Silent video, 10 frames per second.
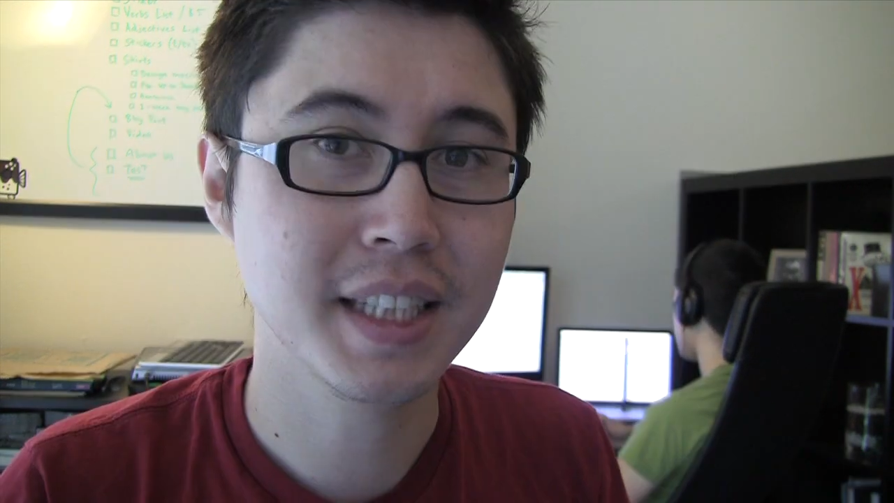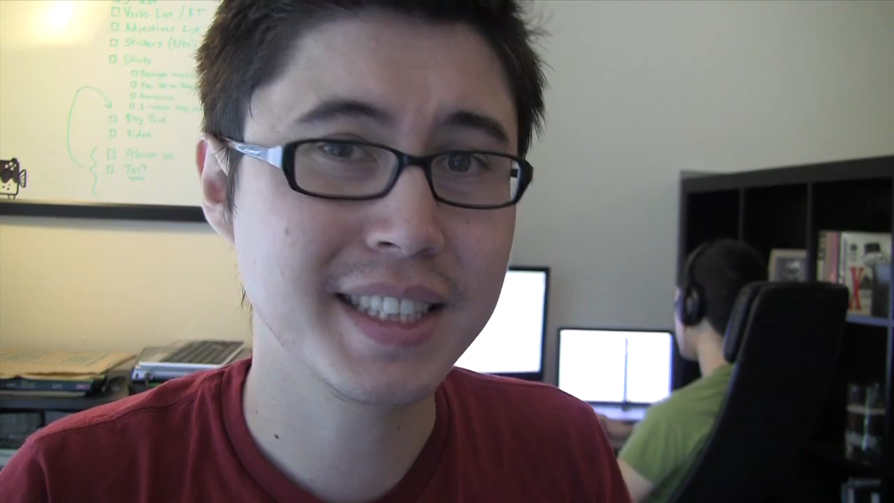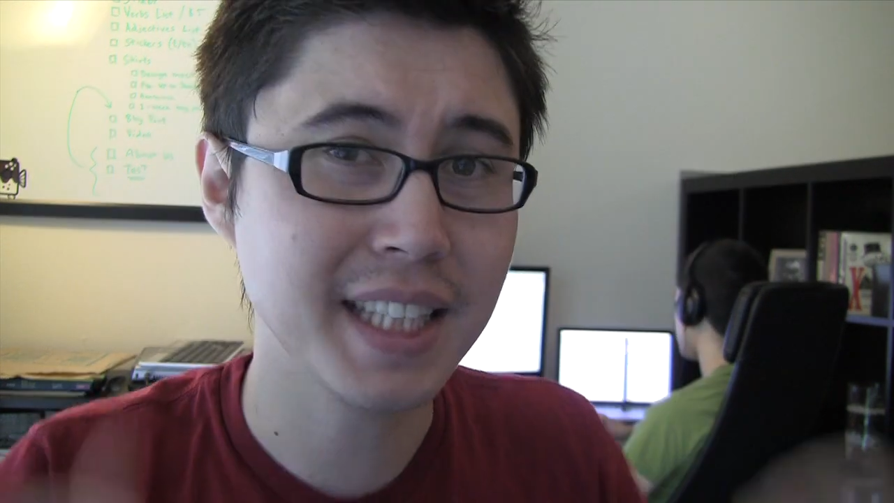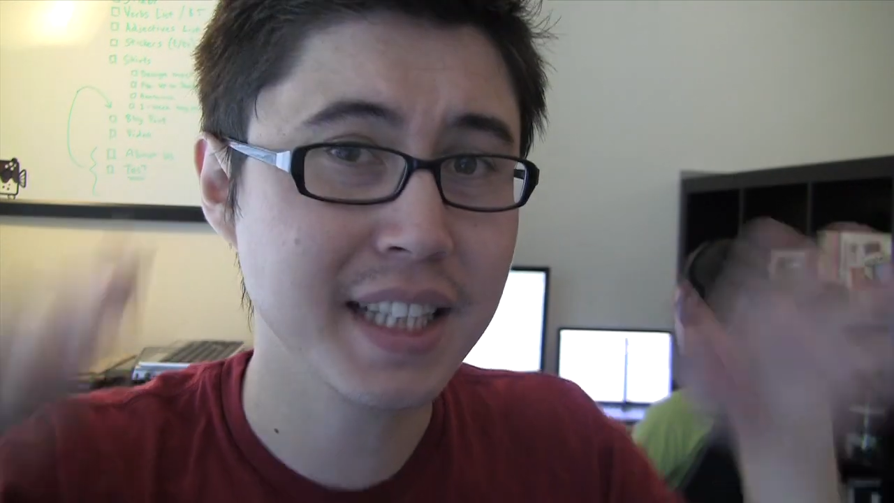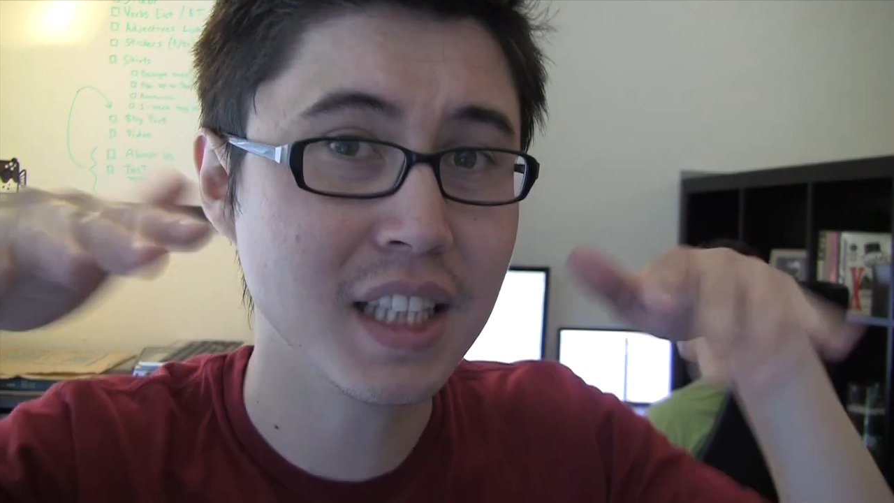It
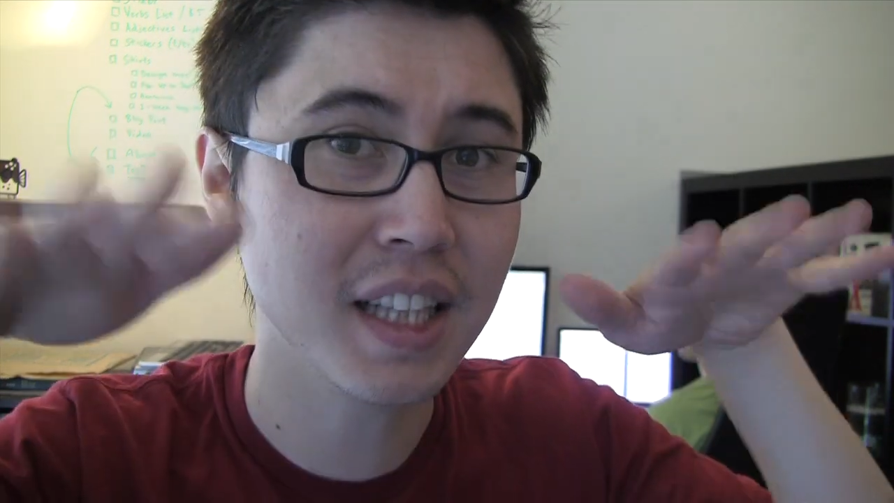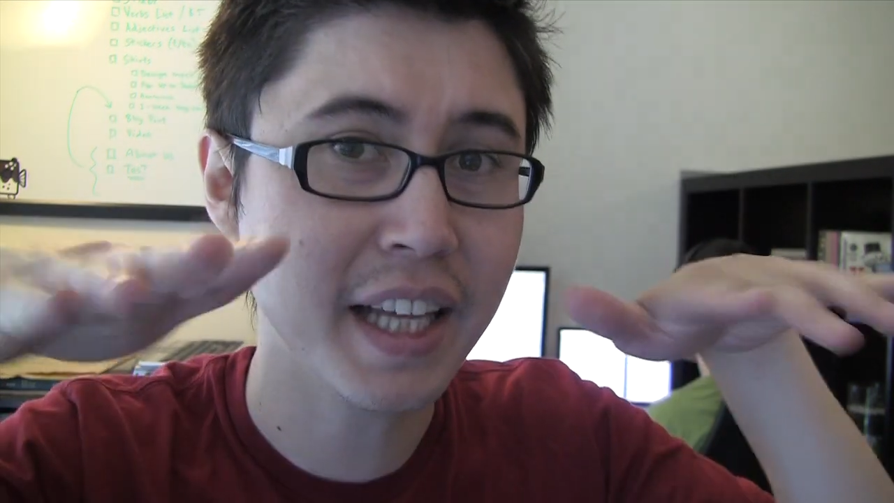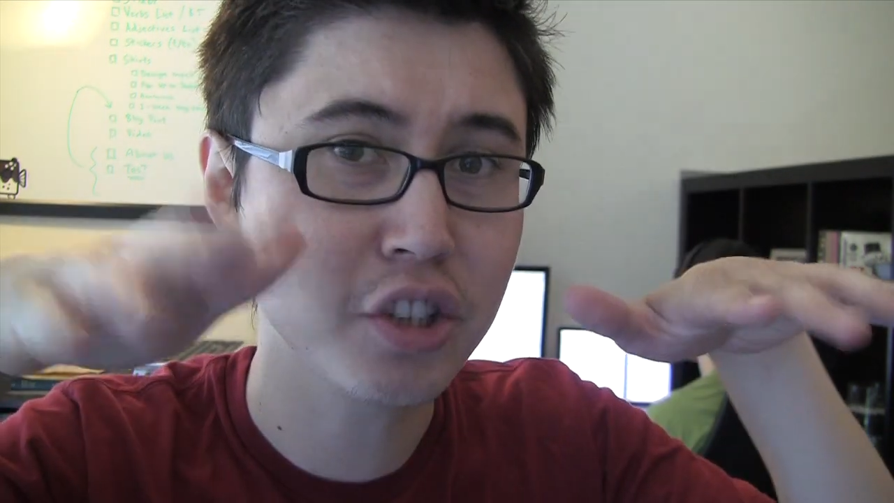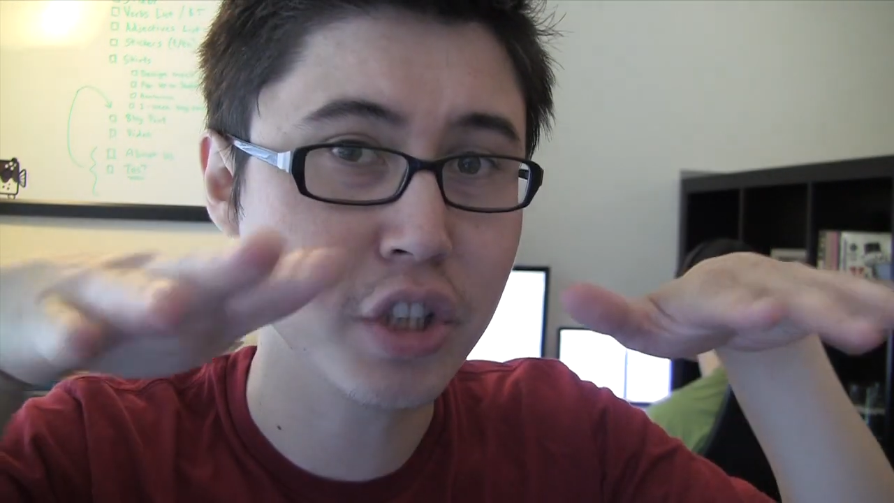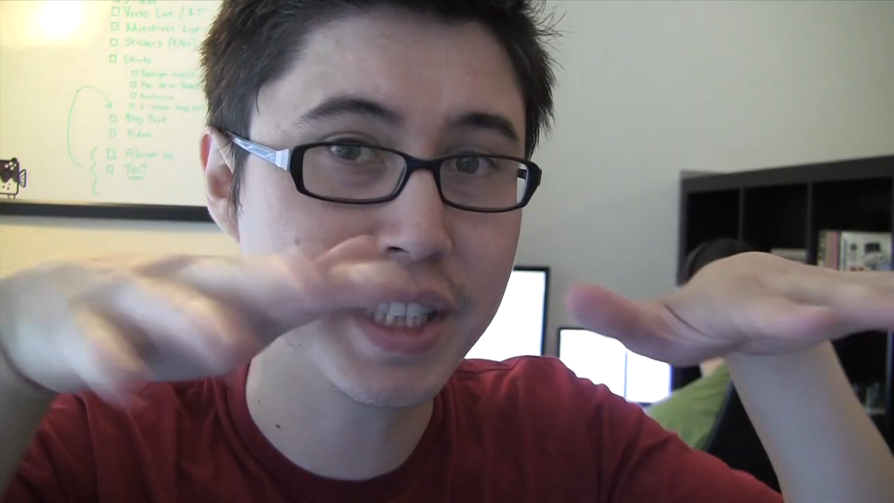sends
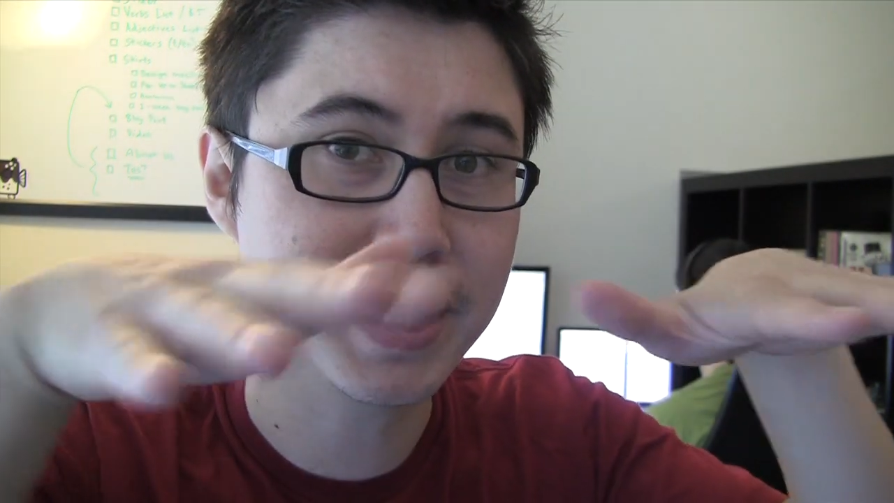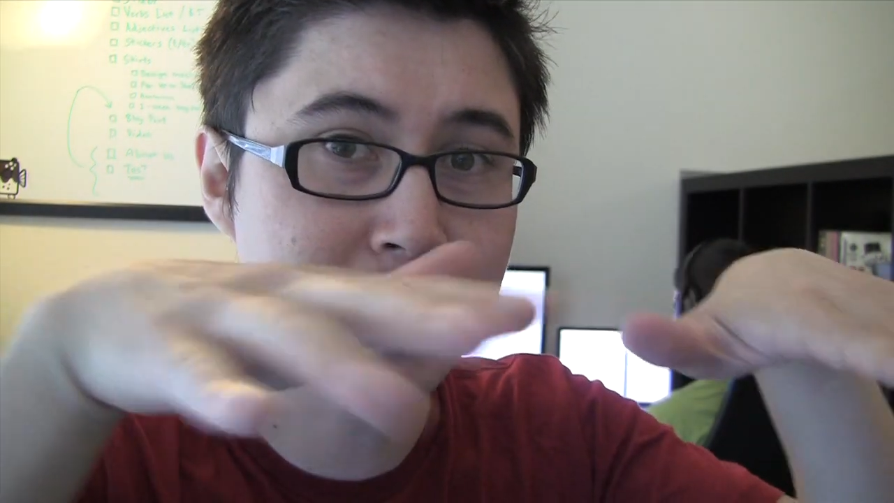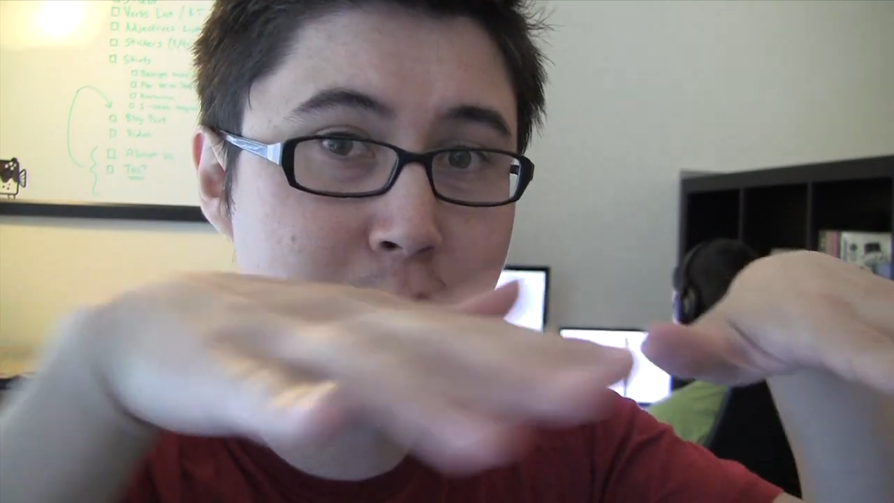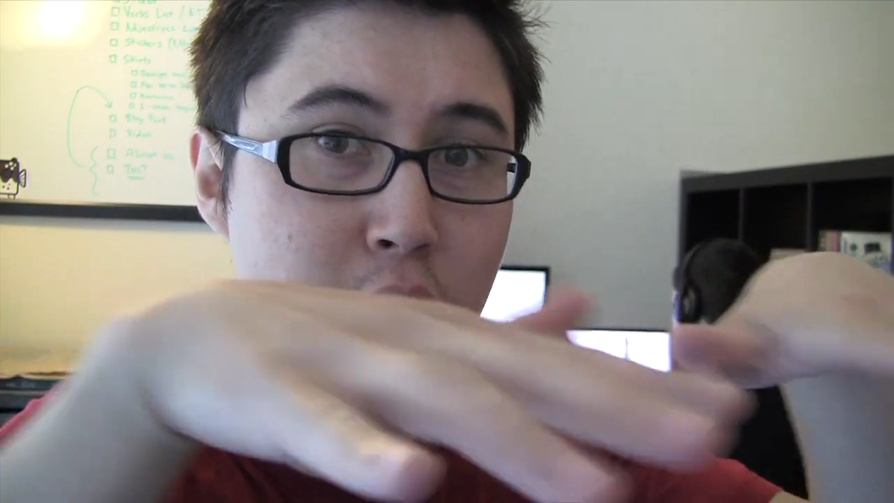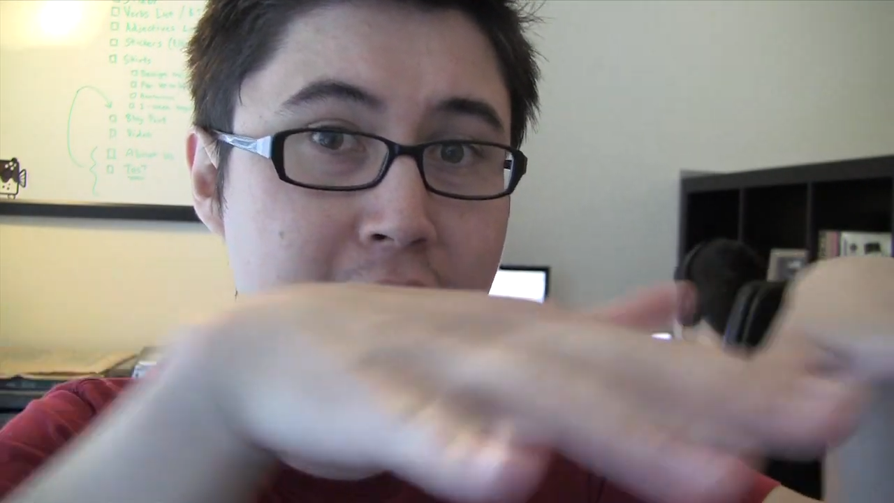electric
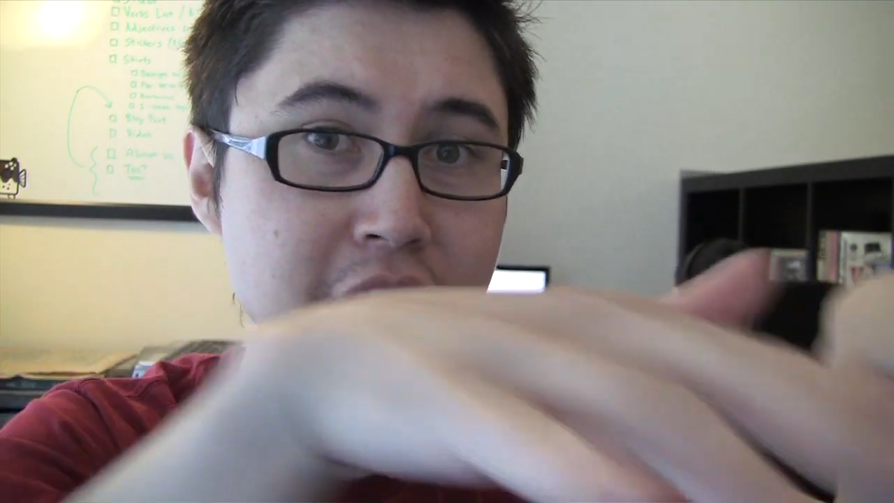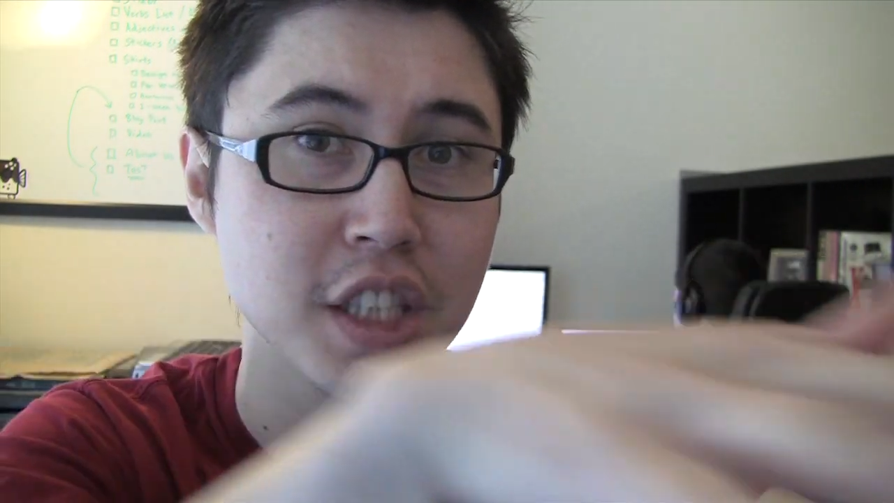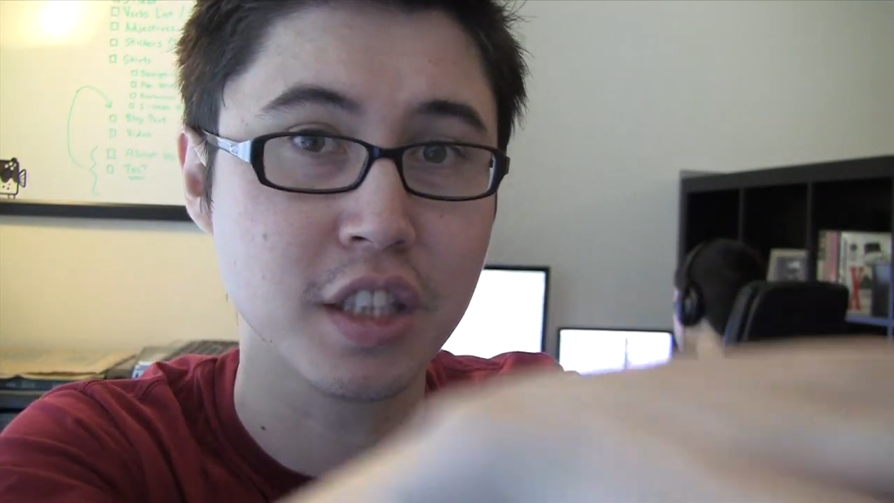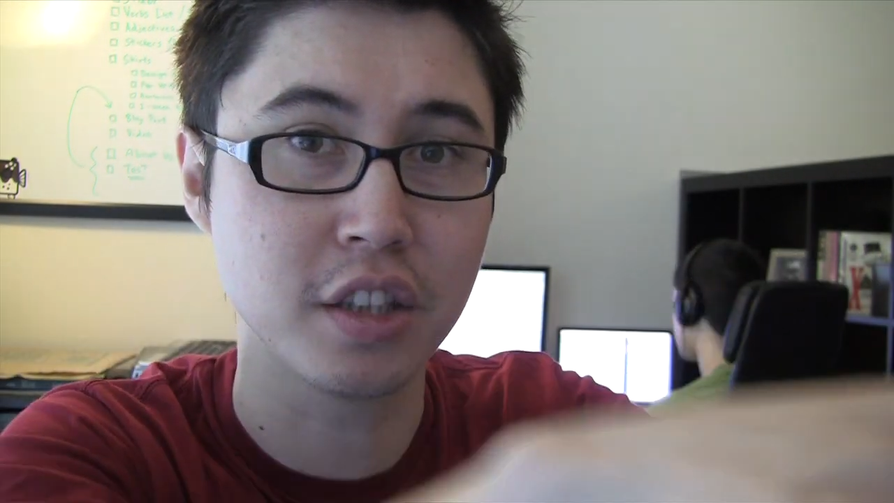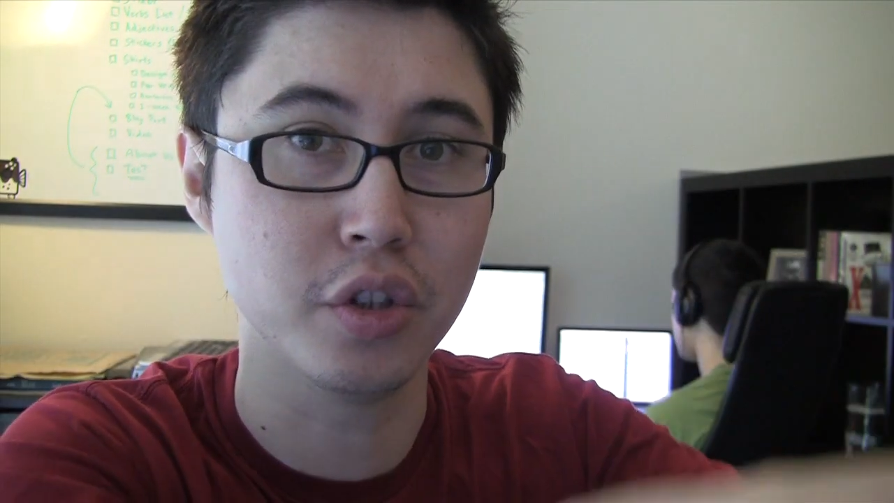
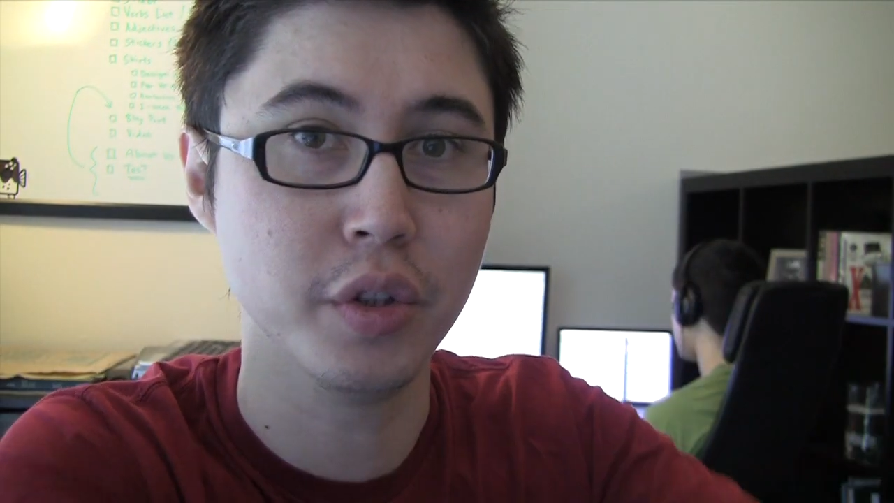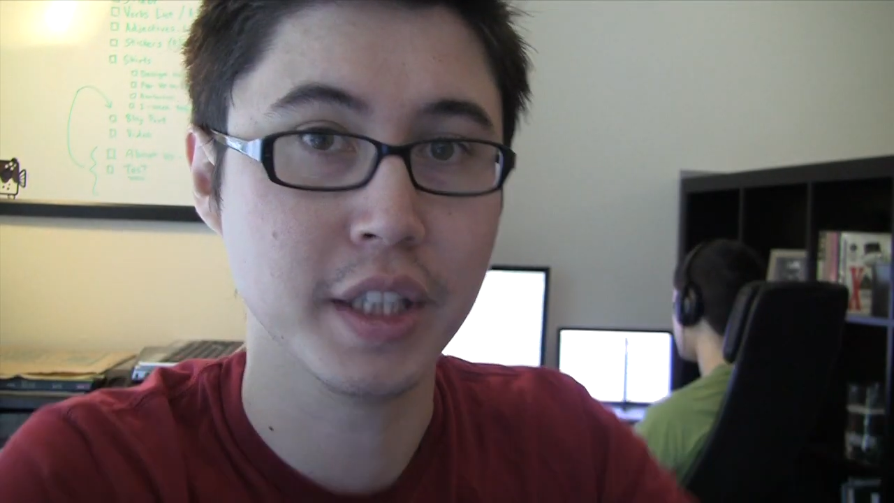stimulation through